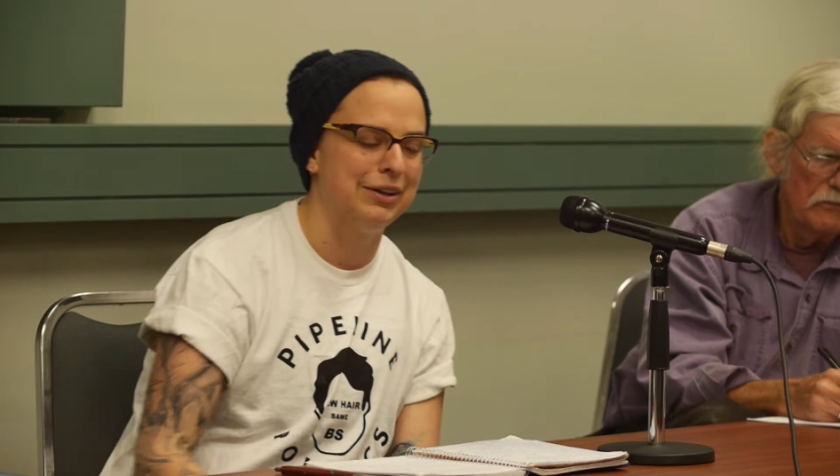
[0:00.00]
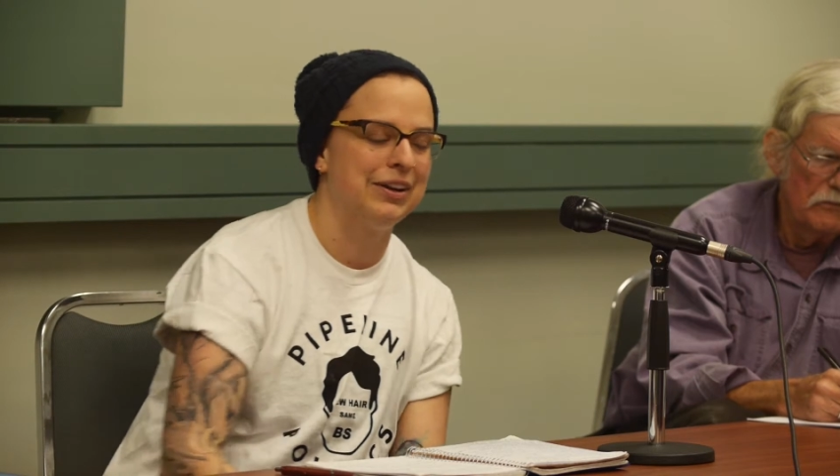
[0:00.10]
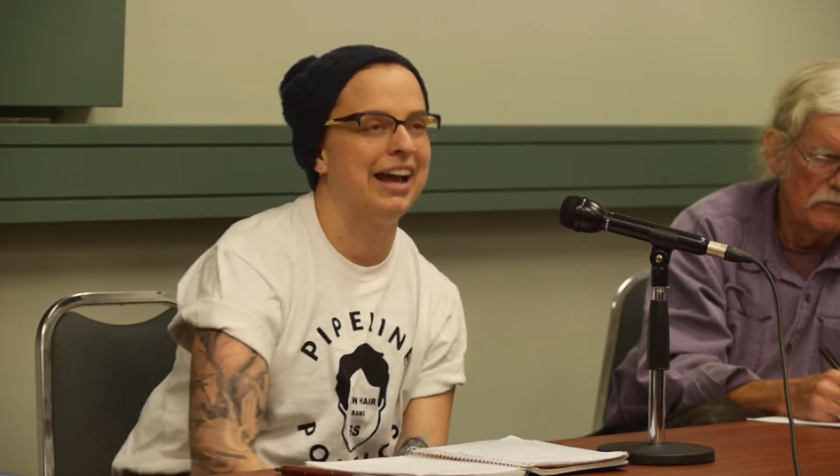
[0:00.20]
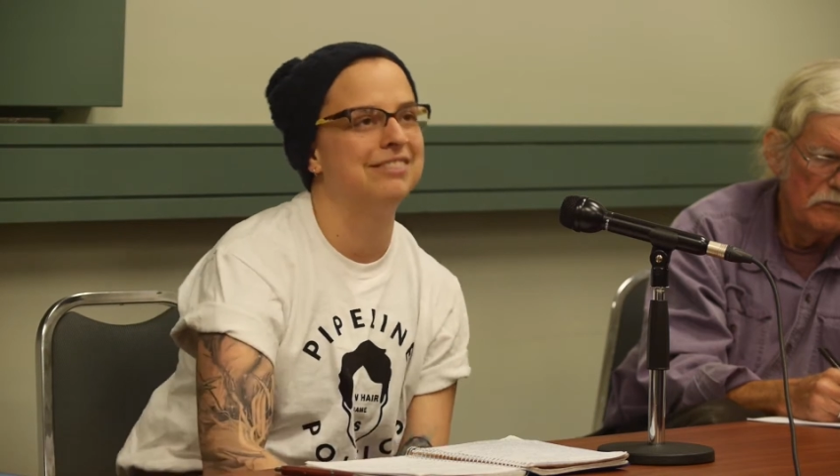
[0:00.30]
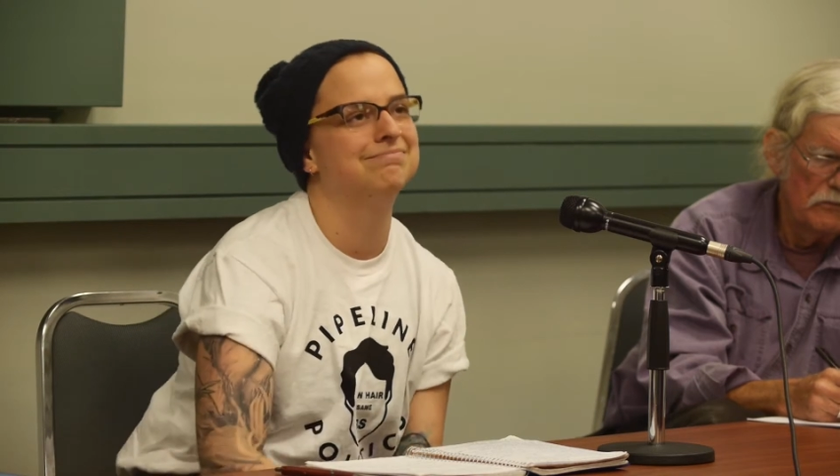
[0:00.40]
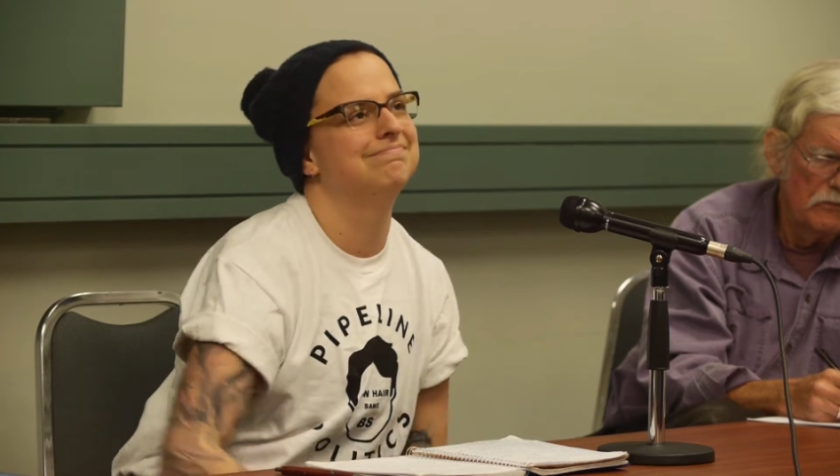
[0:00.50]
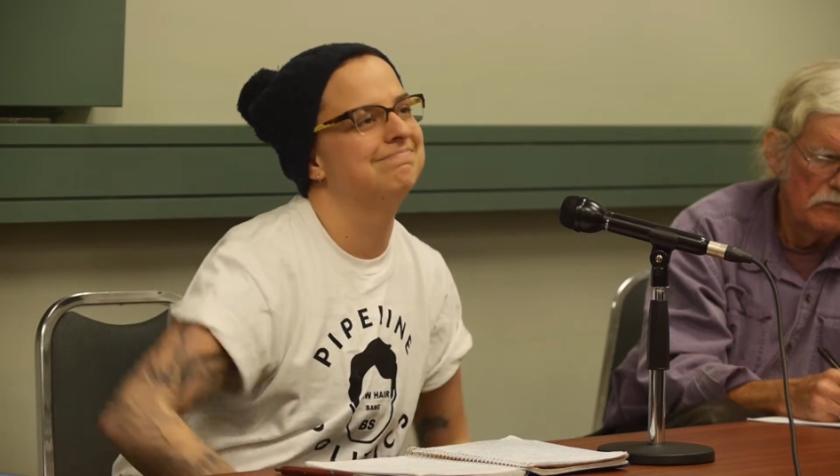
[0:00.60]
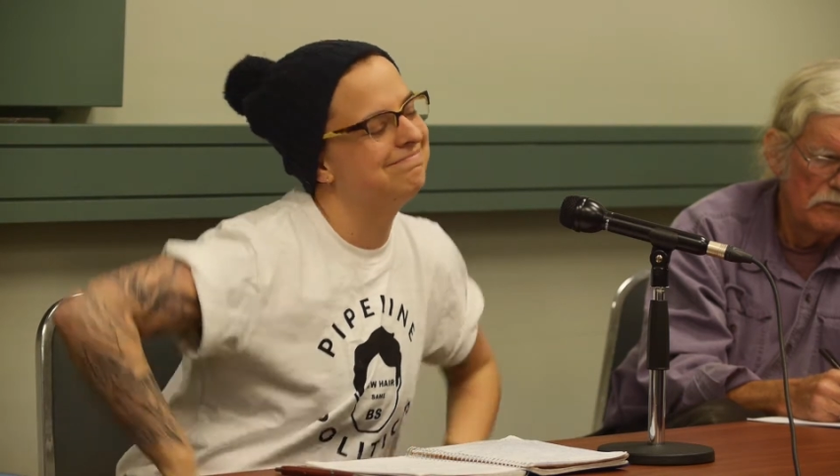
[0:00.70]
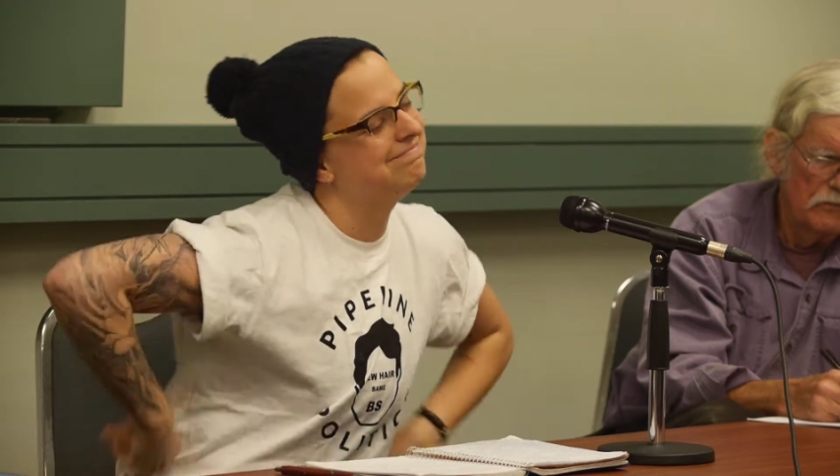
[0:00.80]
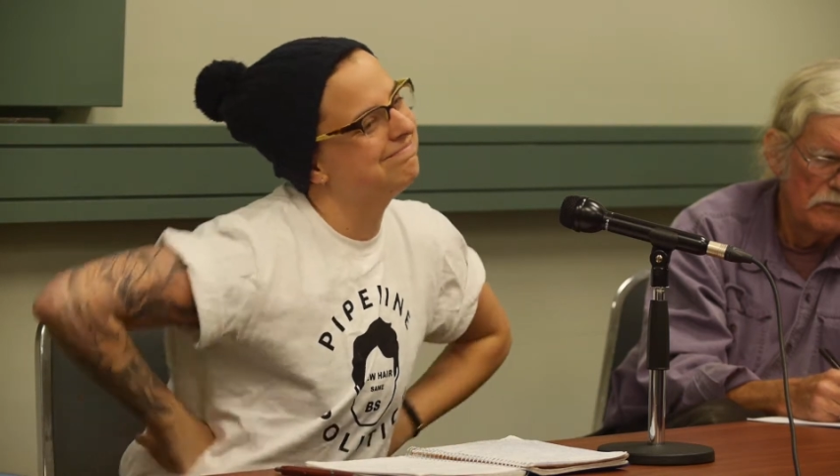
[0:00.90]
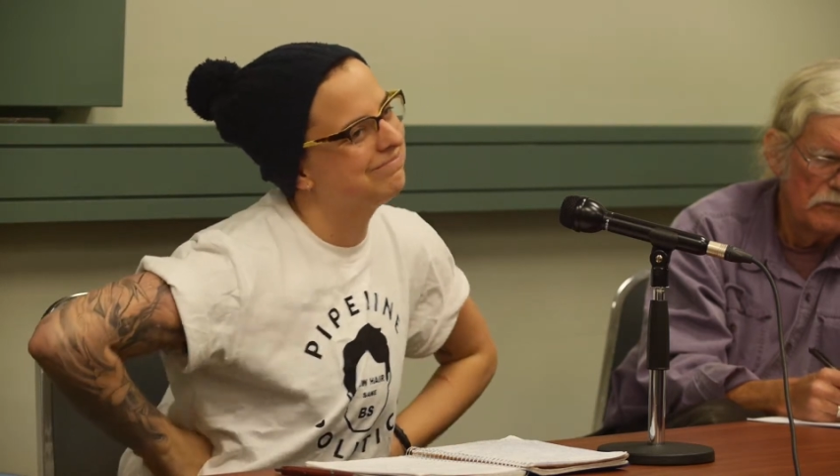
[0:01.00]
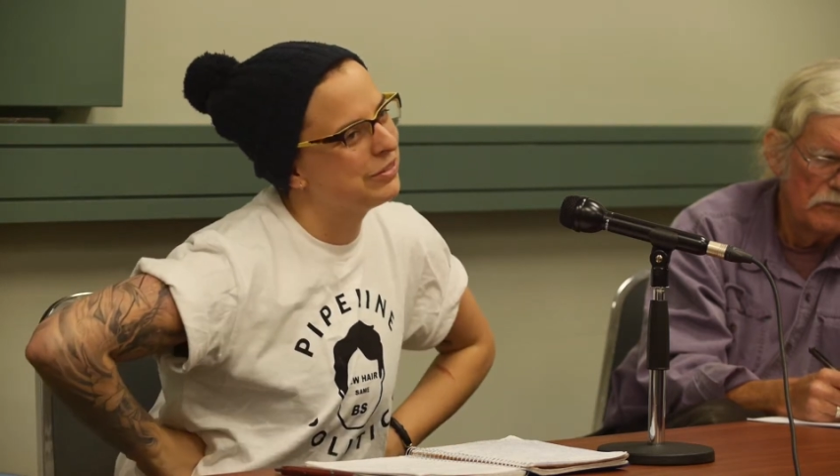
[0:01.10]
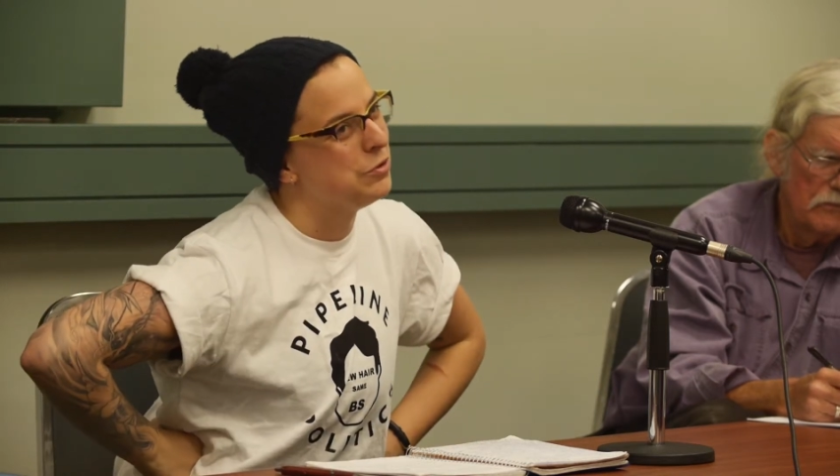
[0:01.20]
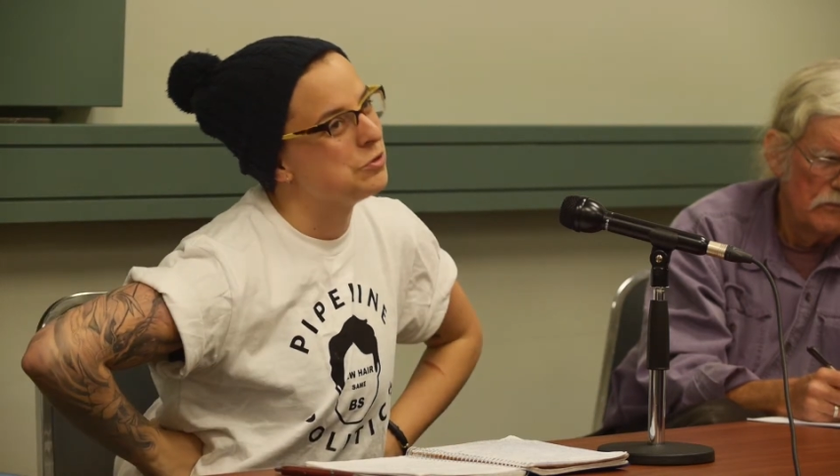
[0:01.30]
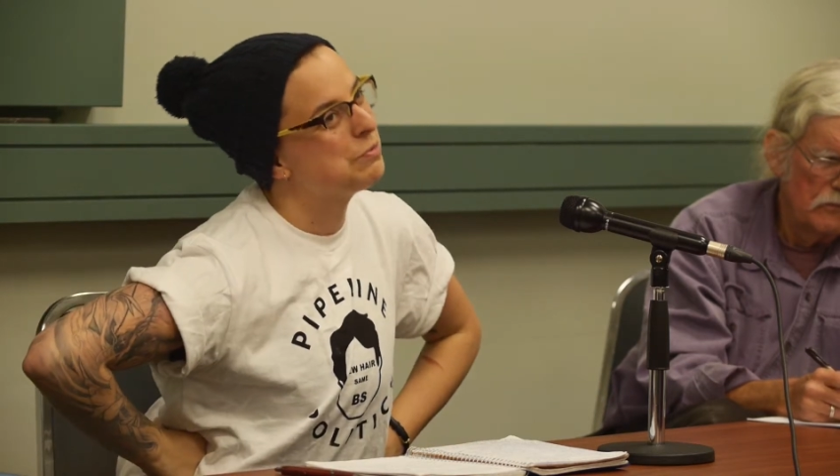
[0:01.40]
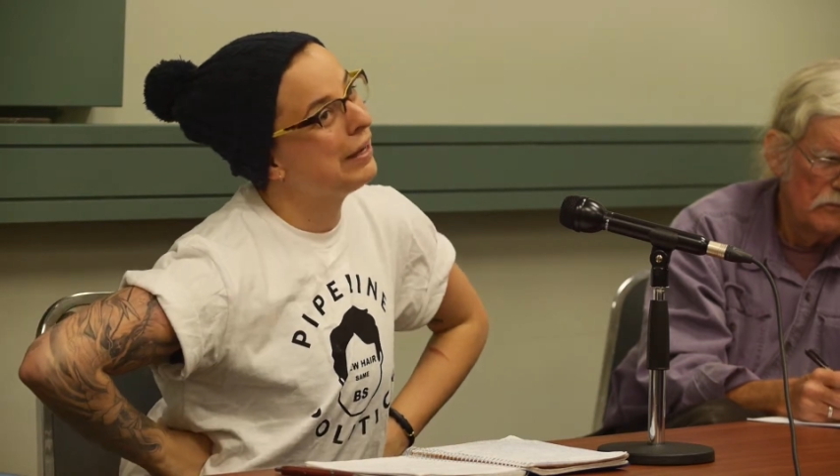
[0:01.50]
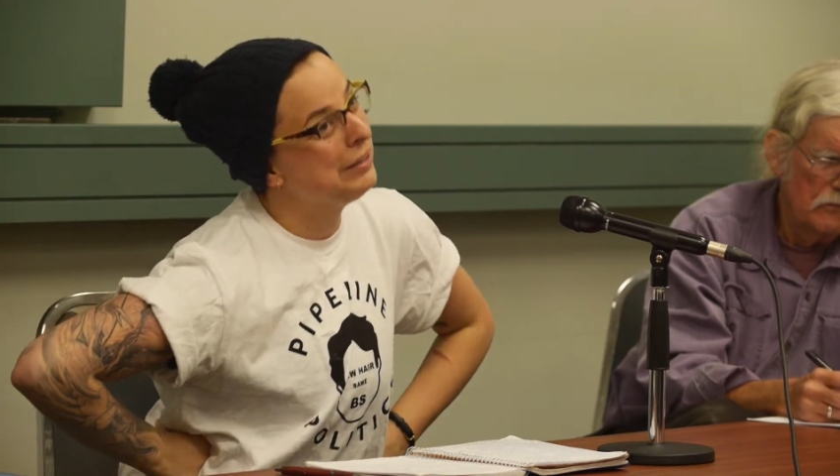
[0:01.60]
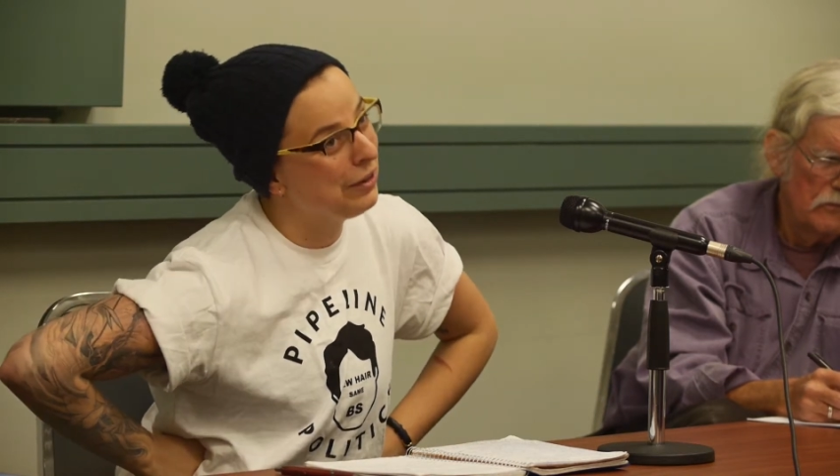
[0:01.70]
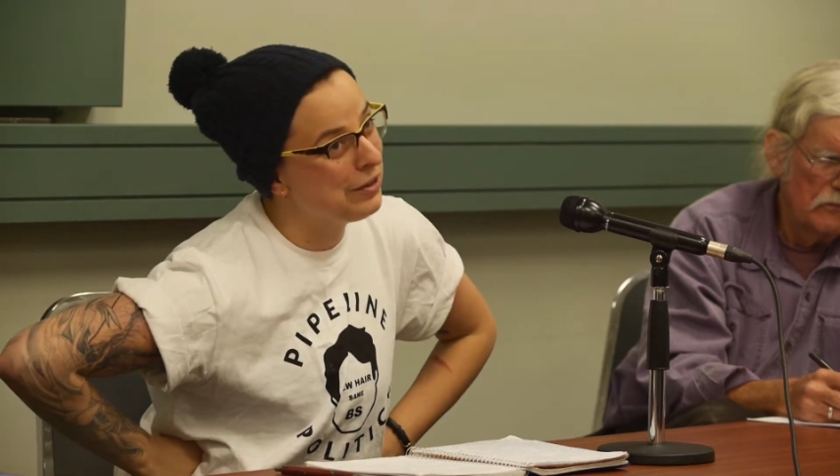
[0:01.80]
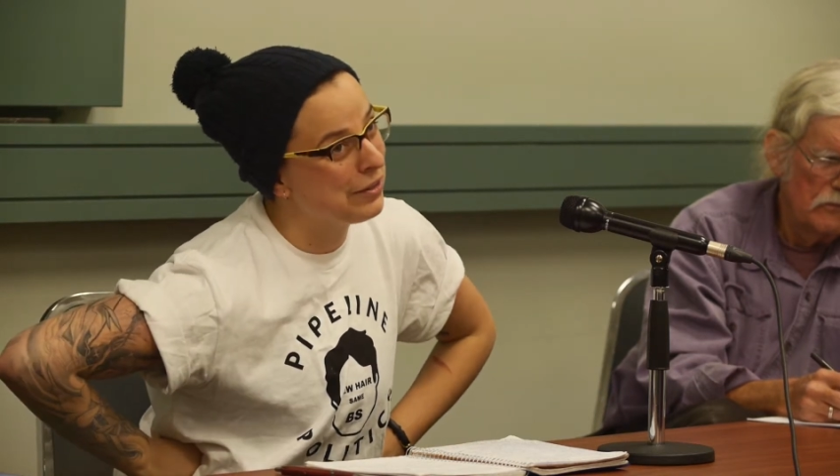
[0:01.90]
about whose
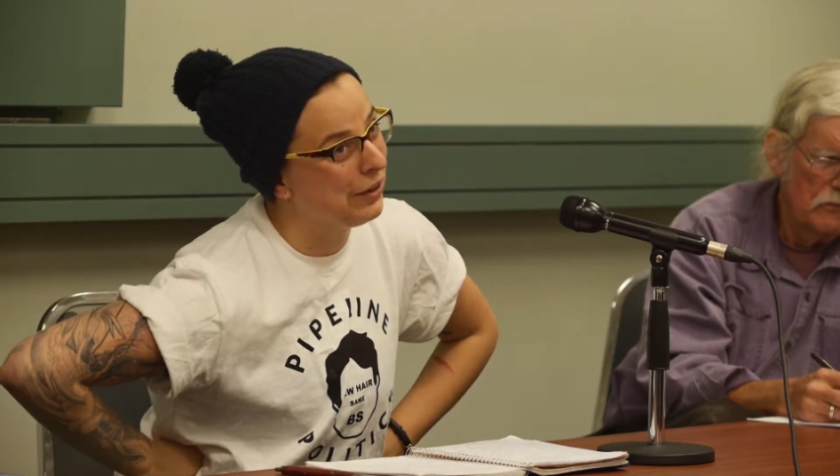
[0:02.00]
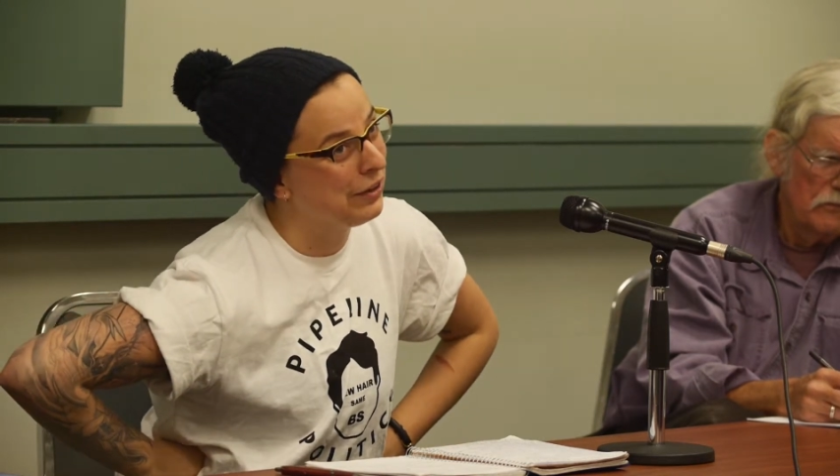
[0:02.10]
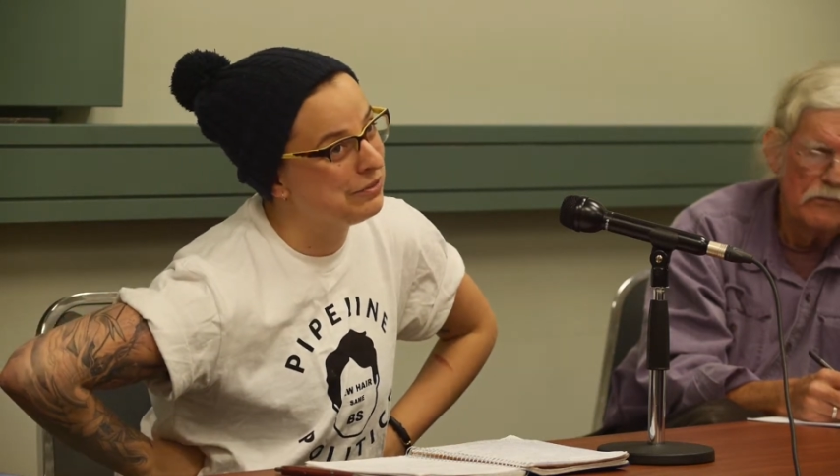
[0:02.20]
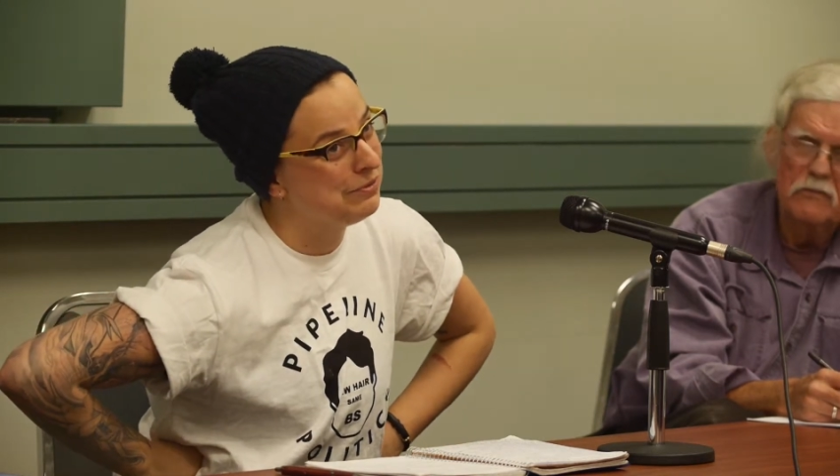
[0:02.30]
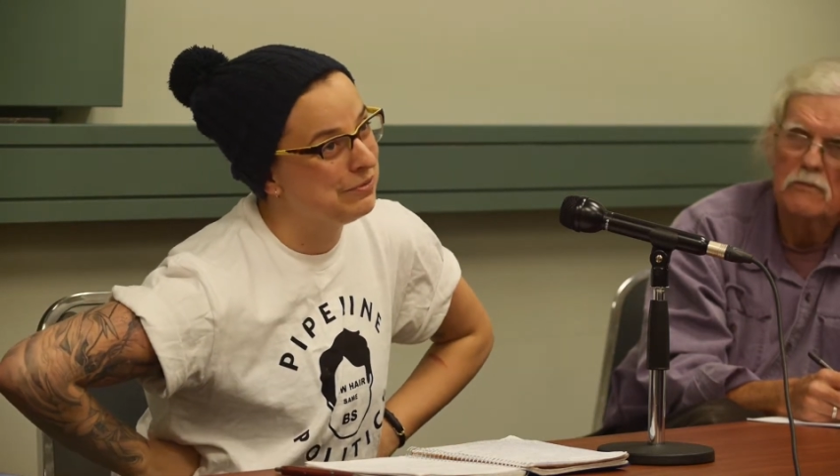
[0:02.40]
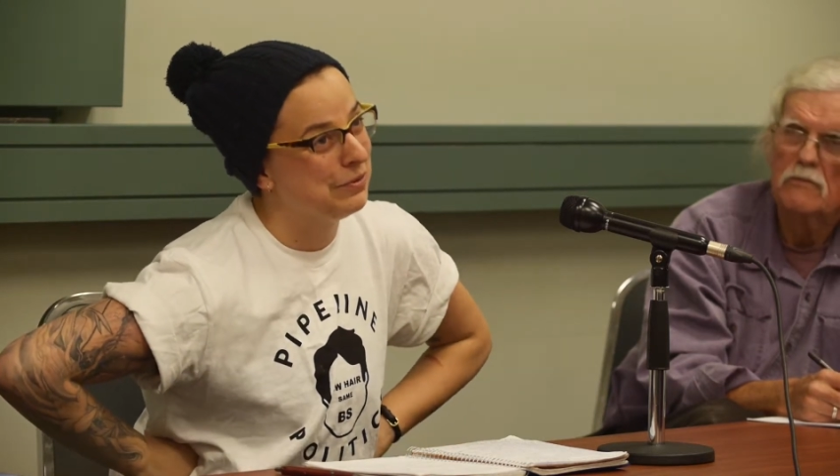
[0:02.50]
backyard though.